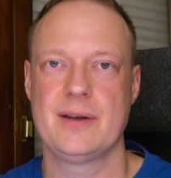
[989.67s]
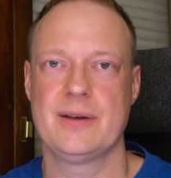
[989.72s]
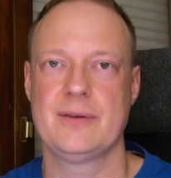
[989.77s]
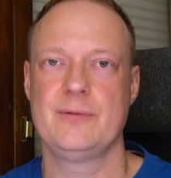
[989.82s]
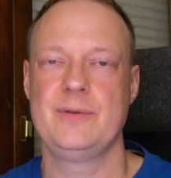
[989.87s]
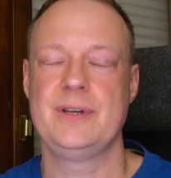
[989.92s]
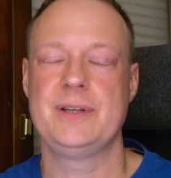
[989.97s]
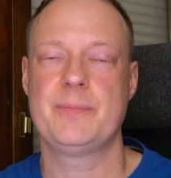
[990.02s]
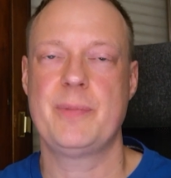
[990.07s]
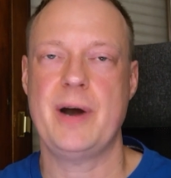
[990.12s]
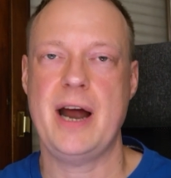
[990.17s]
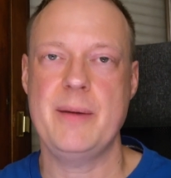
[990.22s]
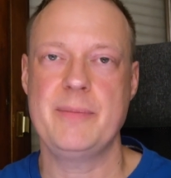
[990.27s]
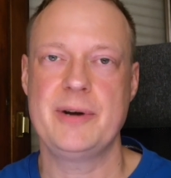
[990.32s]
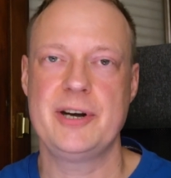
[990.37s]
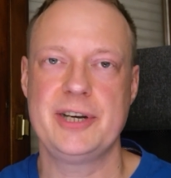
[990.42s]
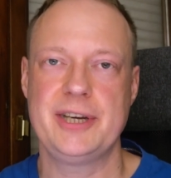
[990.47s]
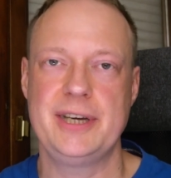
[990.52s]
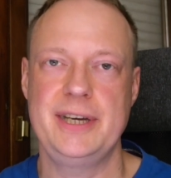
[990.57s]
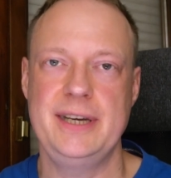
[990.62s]
with
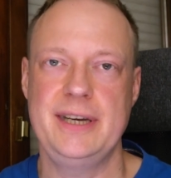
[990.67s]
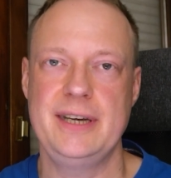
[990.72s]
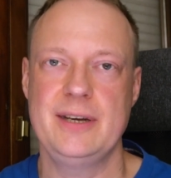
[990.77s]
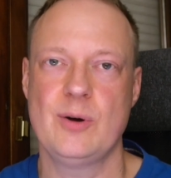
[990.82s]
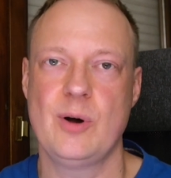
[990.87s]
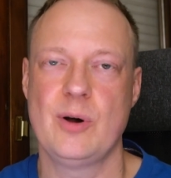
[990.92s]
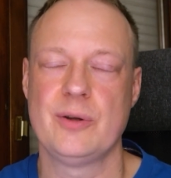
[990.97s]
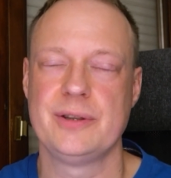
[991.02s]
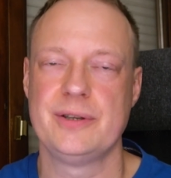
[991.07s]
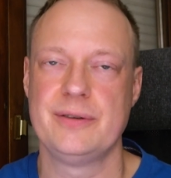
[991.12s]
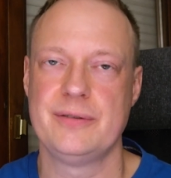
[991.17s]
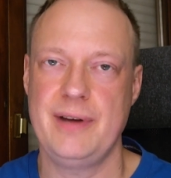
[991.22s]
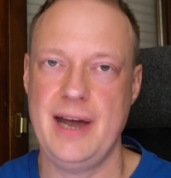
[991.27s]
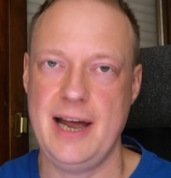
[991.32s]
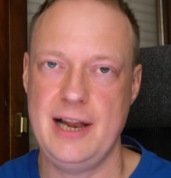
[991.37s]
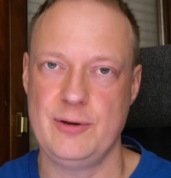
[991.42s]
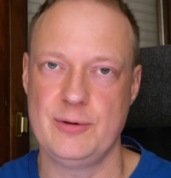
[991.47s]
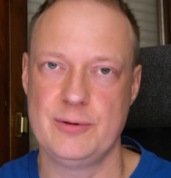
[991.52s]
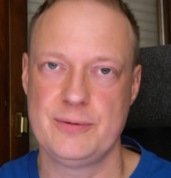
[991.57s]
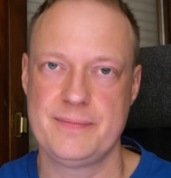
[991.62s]
primary key on the
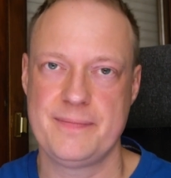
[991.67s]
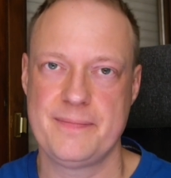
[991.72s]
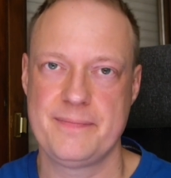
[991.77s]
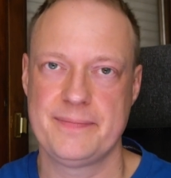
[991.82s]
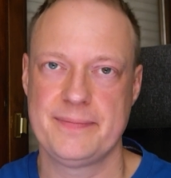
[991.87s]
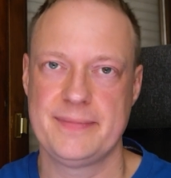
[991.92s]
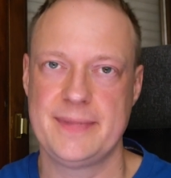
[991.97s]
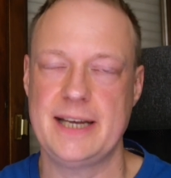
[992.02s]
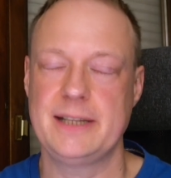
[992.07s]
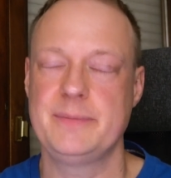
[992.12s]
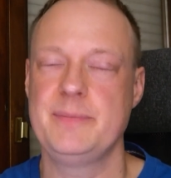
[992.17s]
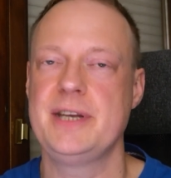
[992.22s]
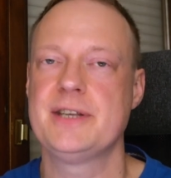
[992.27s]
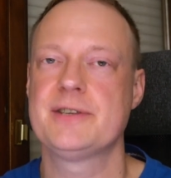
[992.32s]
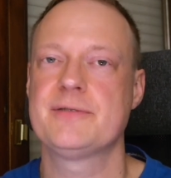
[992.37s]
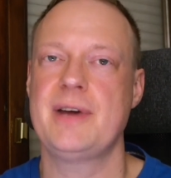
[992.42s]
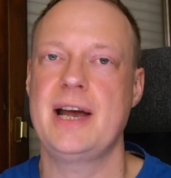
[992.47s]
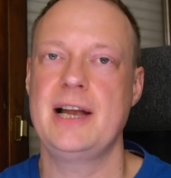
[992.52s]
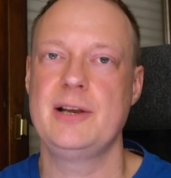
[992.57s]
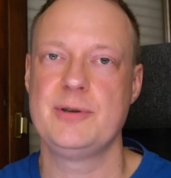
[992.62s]
value, that
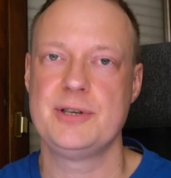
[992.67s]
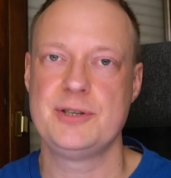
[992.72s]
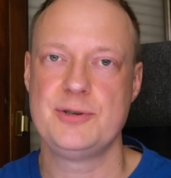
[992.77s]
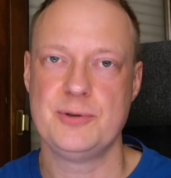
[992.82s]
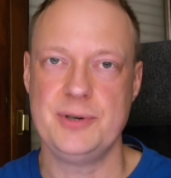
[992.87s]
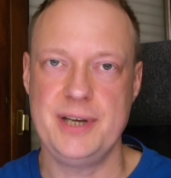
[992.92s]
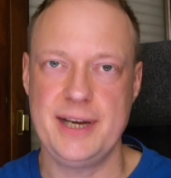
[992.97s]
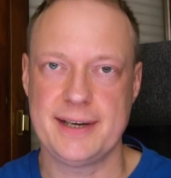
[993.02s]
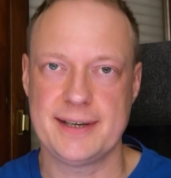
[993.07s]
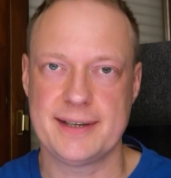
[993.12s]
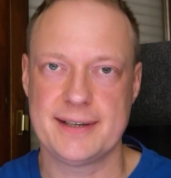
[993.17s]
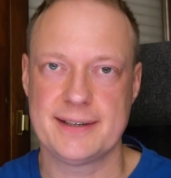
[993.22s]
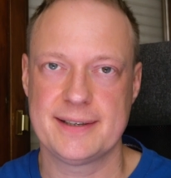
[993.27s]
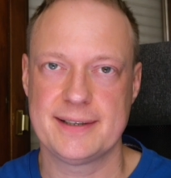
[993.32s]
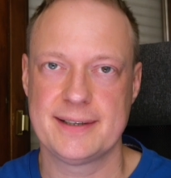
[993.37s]
means value is unique.